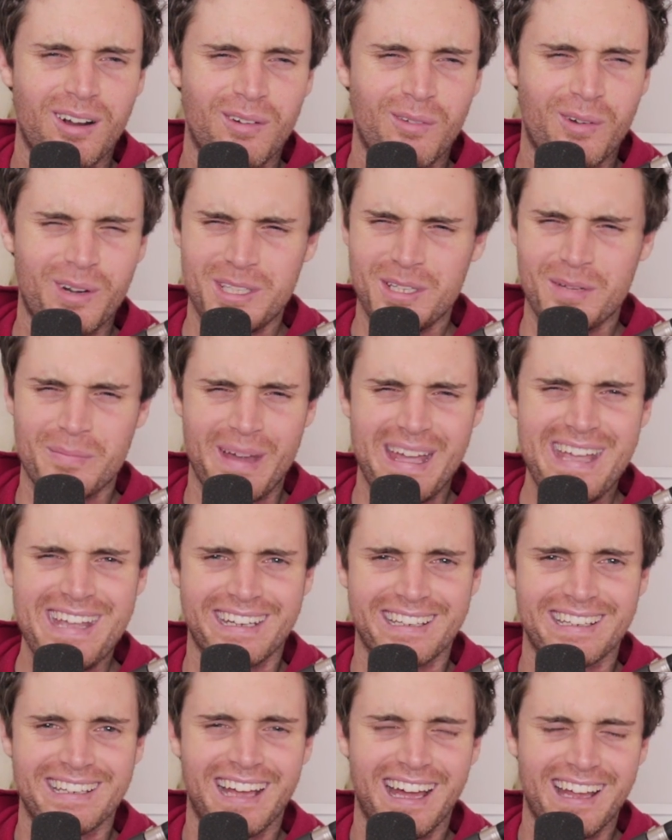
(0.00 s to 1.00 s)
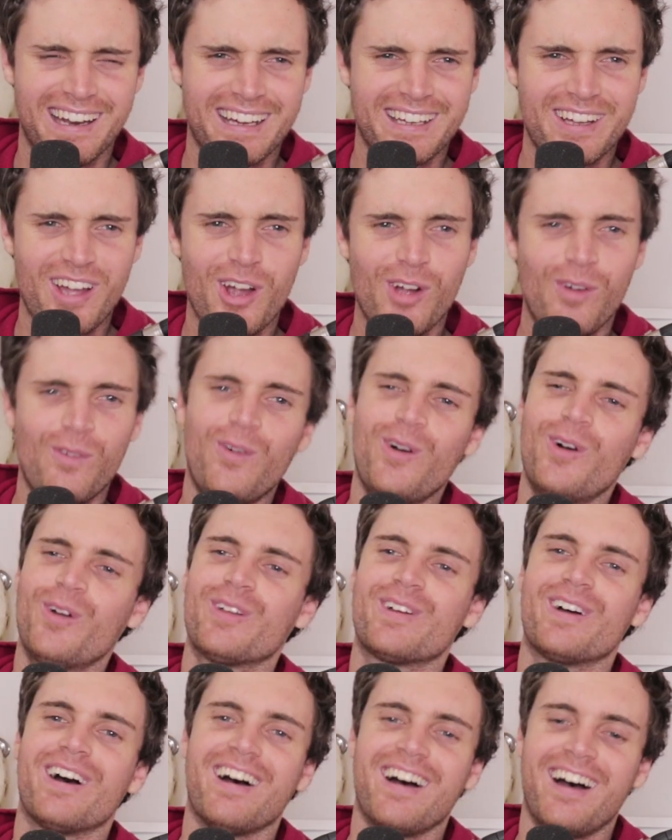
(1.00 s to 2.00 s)
"What do you mean?" And I go,
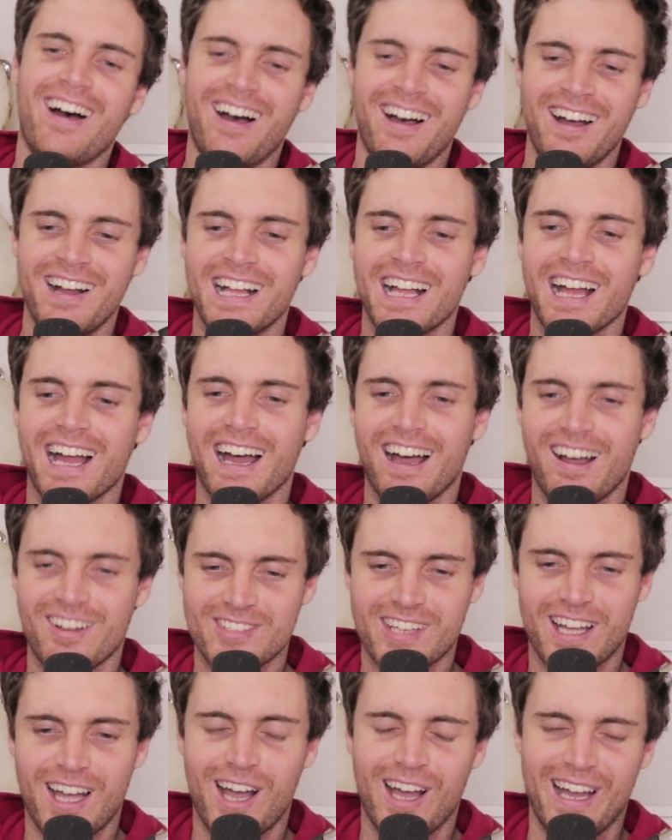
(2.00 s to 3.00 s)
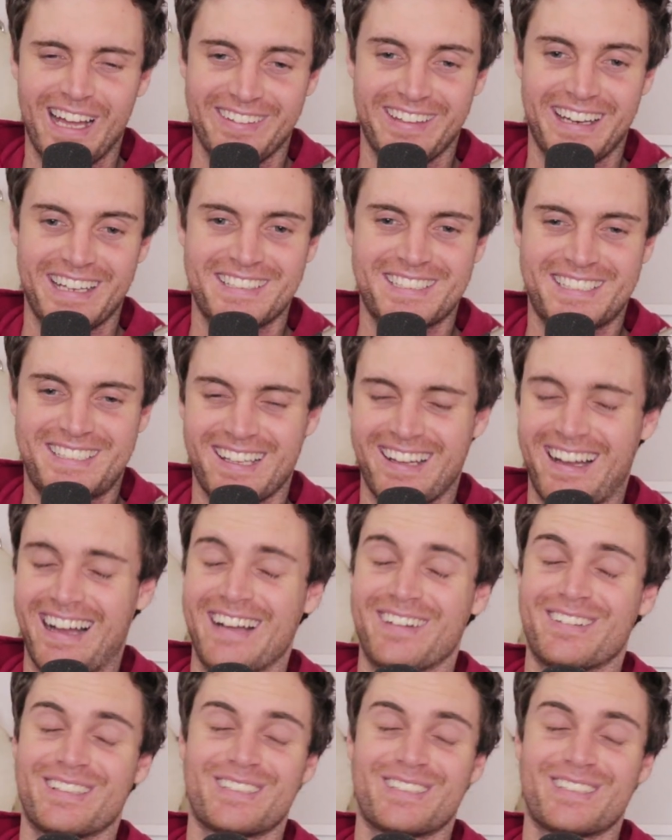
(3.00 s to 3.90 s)
"Well, I was like," and then I